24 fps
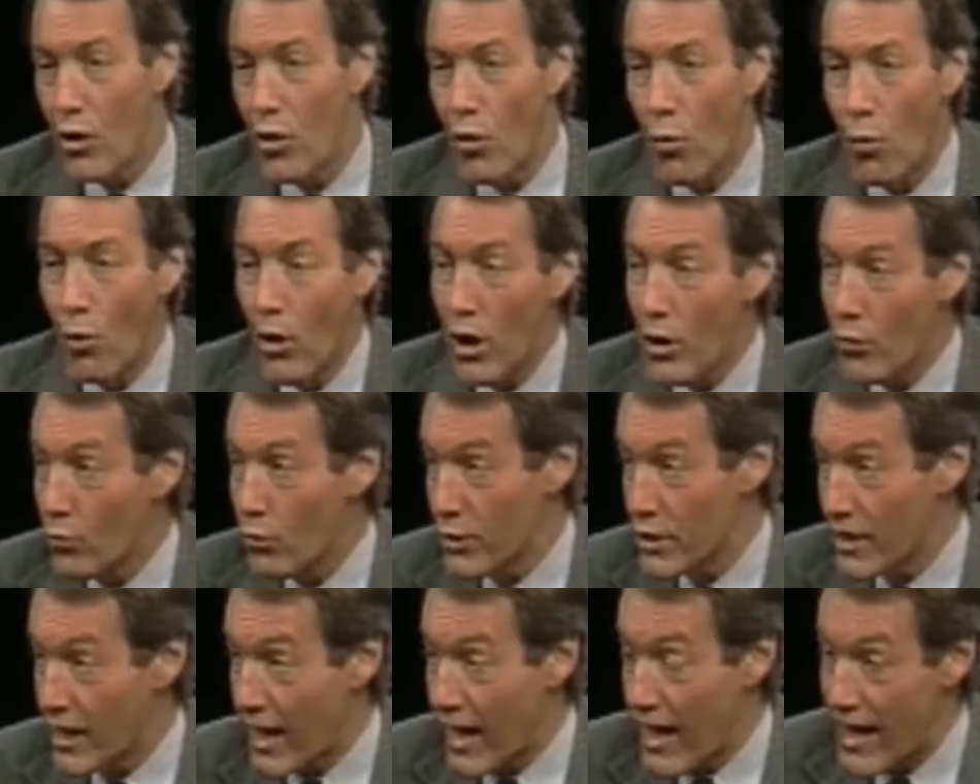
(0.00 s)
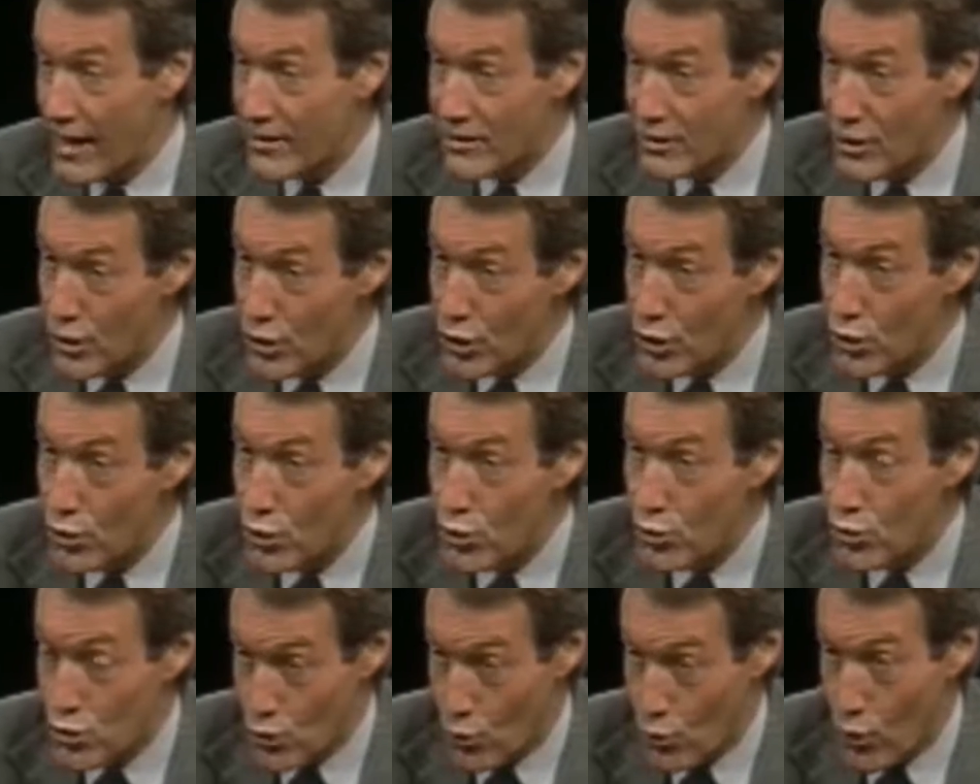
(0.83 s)
What were the guys that you
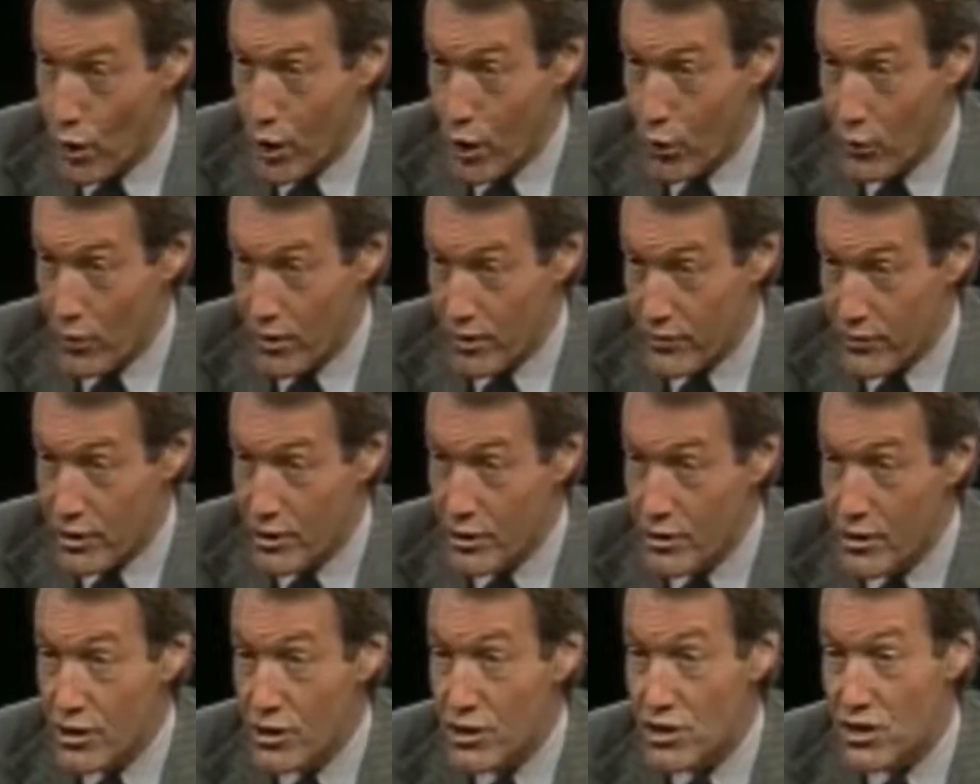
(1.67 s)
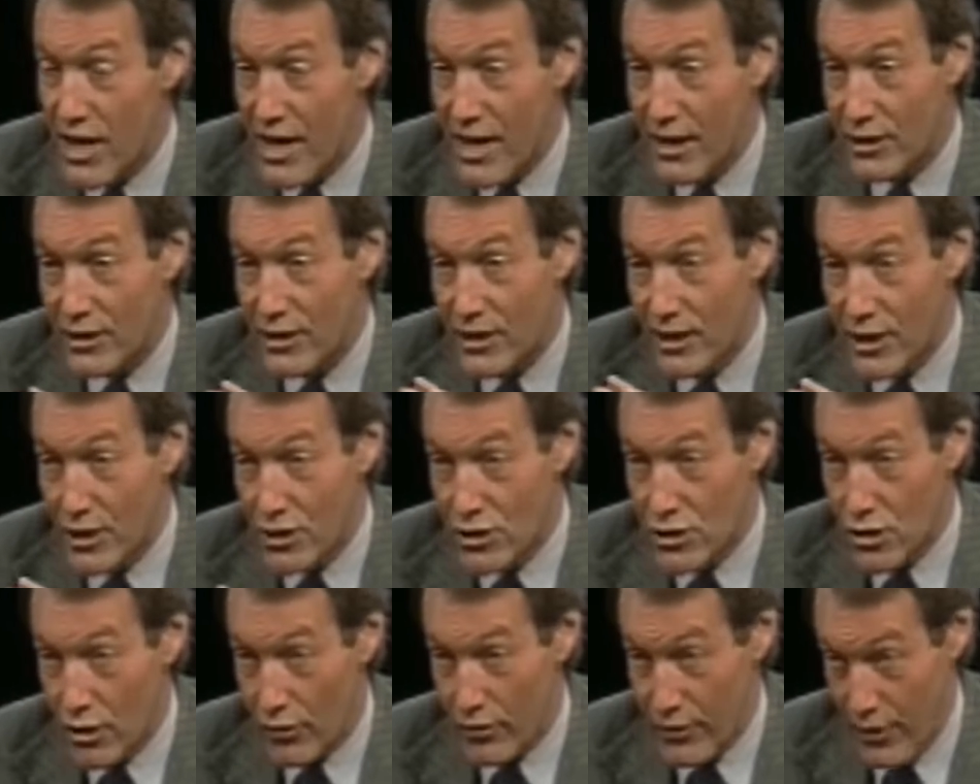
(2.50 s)
used to work with saying to
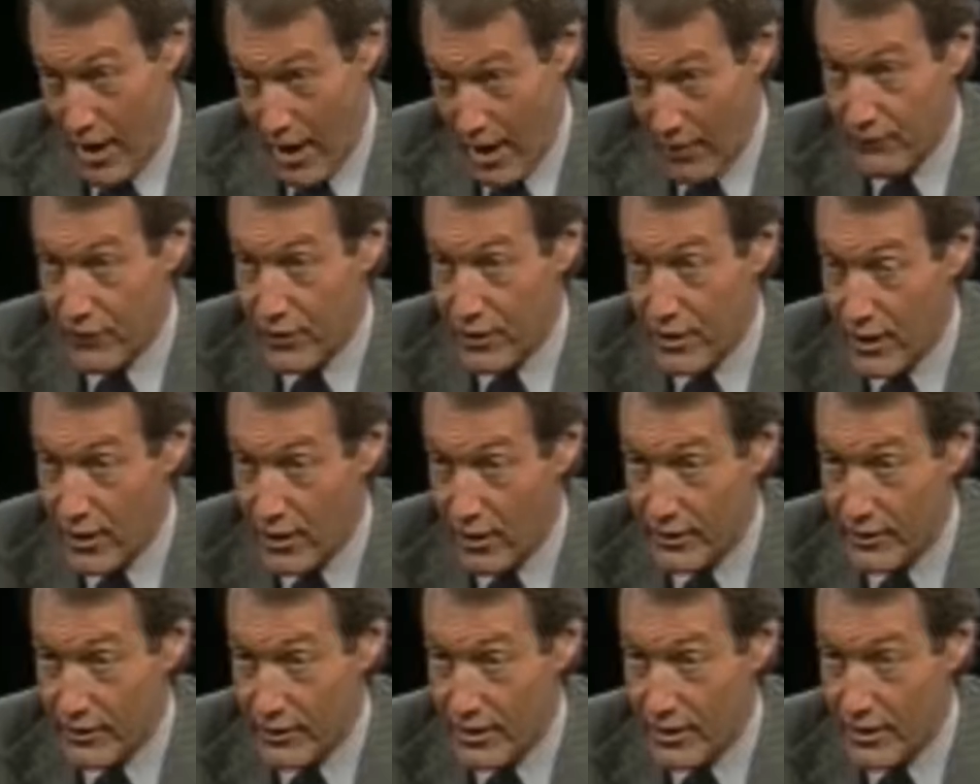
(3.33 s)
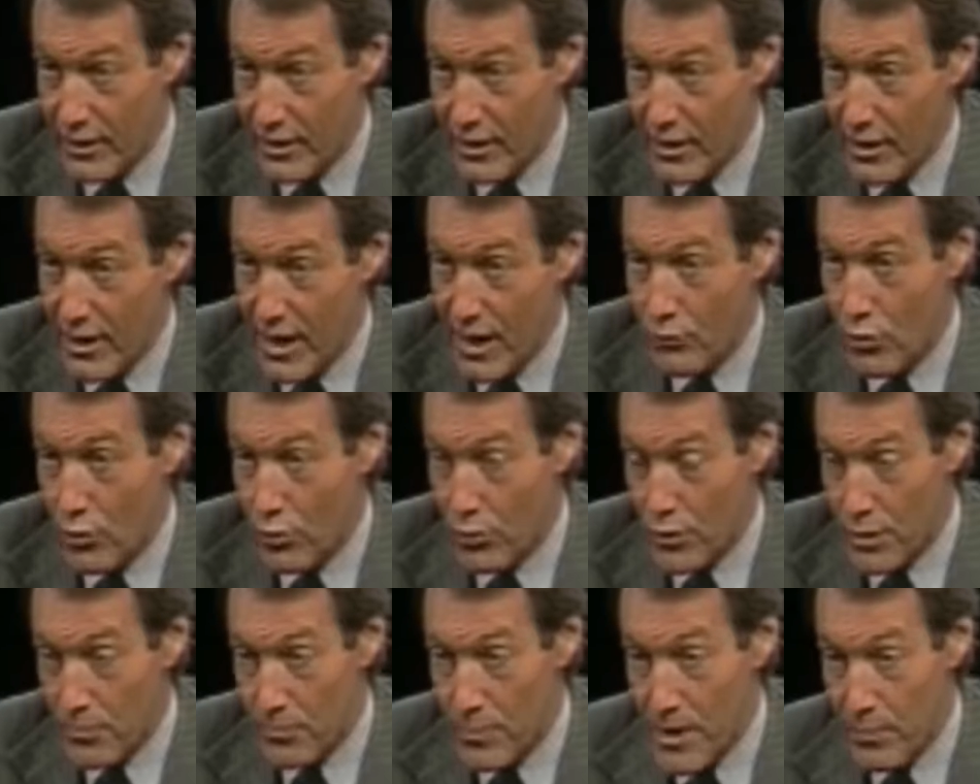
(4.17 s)
each other at Fidelity, and what
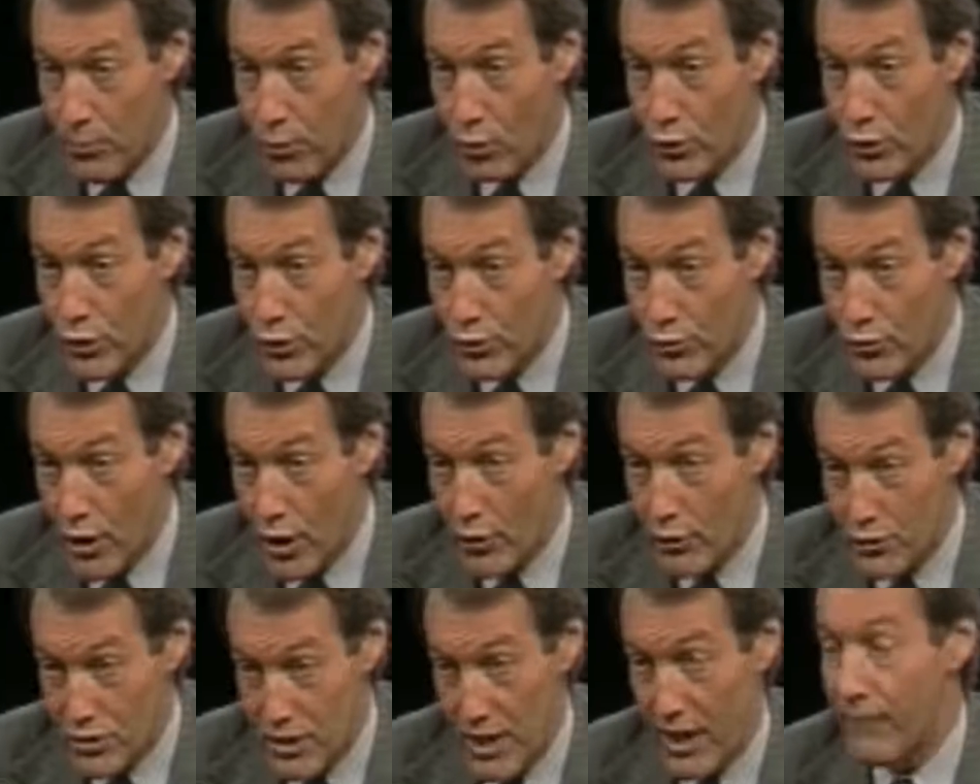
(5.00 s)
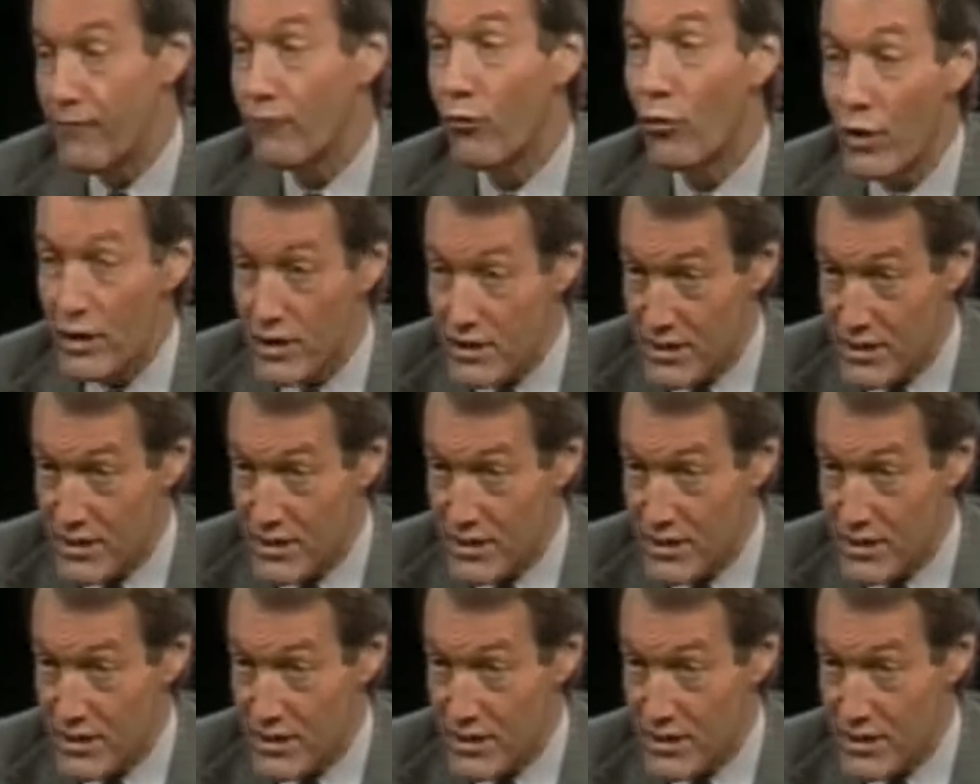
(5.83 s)
were the people you know saying? For